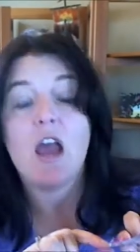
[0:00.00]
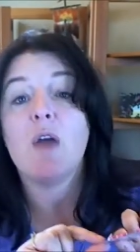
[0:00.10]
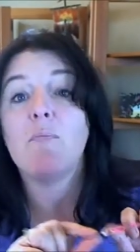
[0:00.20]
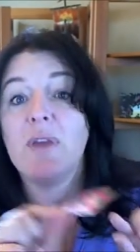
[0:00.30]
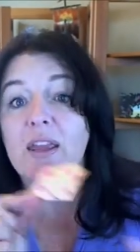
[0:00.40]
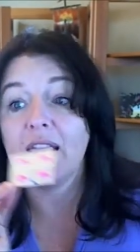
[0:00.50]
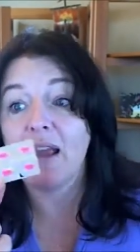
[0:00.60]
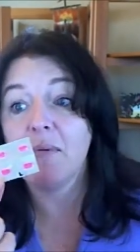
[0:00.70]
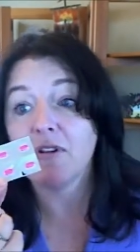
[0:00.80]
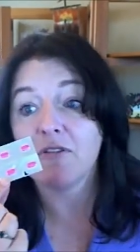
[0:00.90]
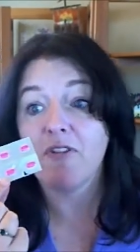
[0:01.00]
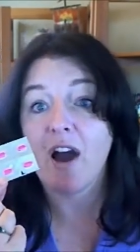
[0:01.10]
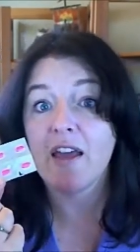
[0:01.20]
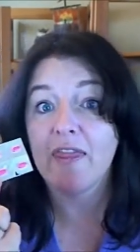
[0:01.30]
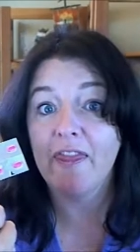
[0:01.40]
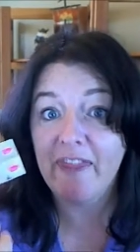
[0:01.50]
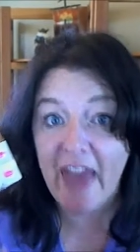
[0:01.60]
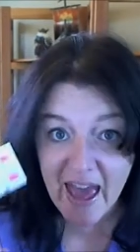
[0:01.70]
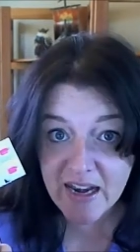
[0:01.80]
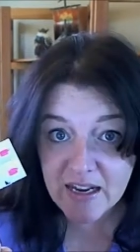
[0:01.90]
And being able to find
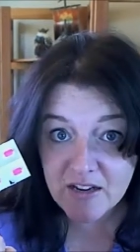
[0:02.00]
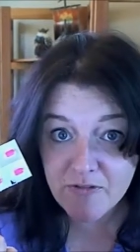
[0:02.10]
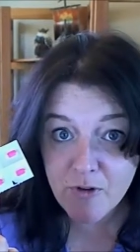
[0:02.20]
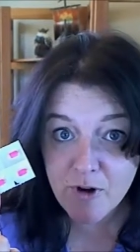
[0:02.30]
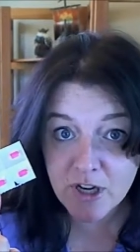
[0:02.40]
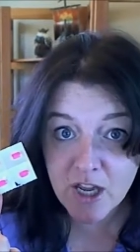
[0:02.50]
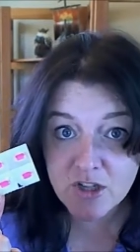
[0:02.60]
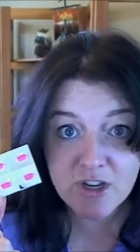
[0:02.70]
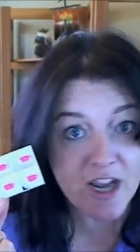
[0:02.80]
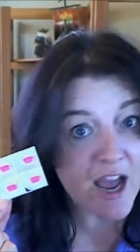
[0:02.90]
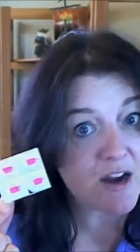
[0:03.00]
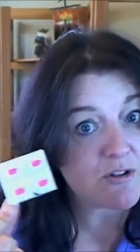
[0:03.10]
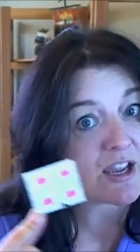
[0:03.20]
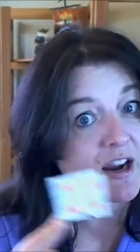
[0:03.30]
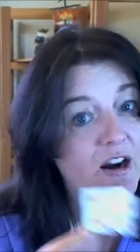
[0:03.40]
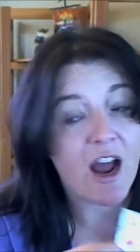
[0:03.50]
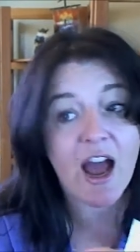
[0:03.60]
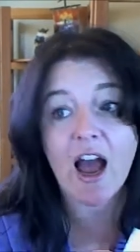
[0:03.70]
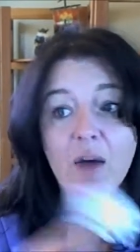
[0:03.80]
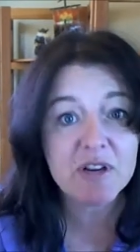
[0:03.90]
that in a foreign country, I don't care
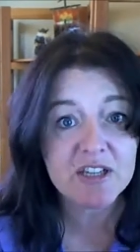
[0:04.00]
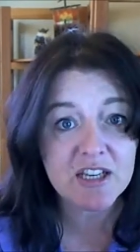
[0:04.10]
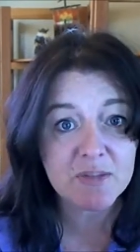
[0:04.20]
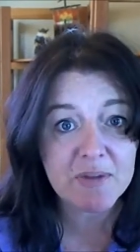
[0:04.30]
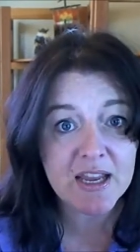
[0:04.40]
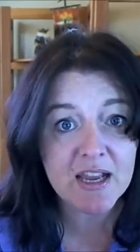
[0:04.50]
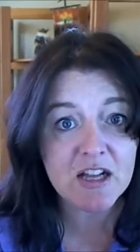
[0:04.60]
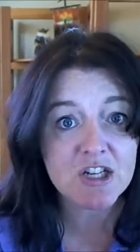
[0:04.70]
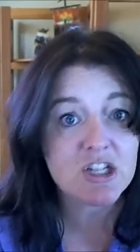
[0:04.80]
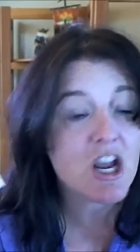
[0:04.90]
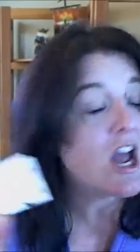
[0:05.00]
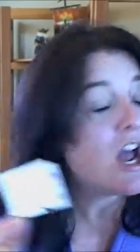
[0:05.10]
how much they speak English,